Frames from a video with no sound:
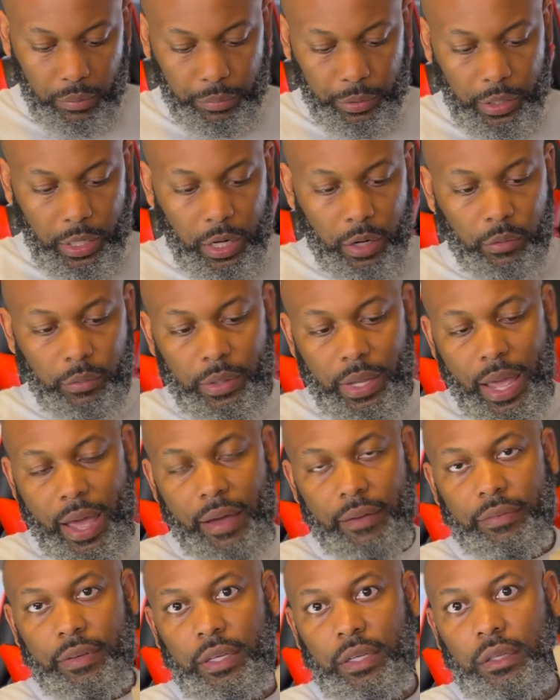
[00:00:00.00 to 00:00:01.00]
But here we
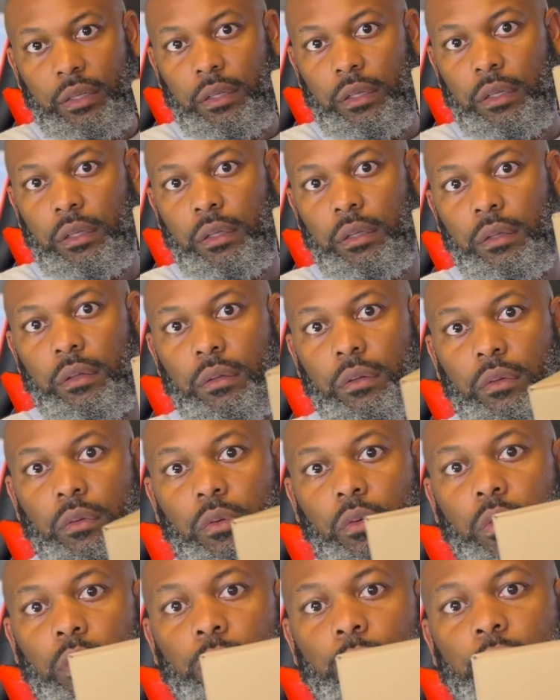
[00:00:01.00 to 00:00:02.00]
have it,
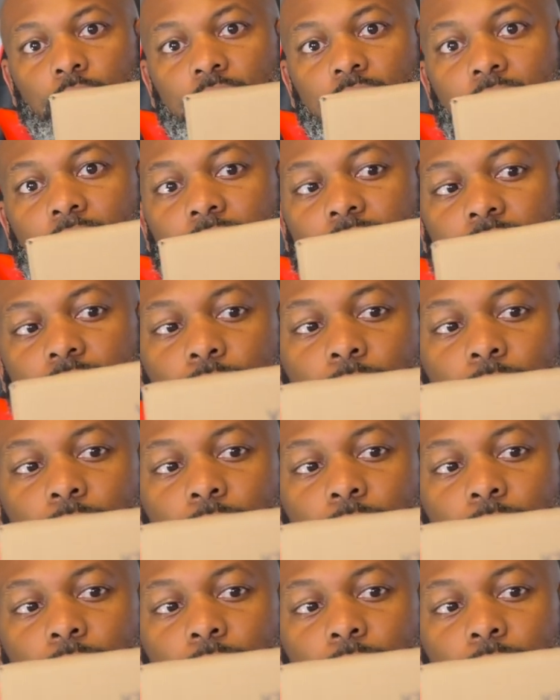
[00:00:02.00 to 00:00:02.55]
normal size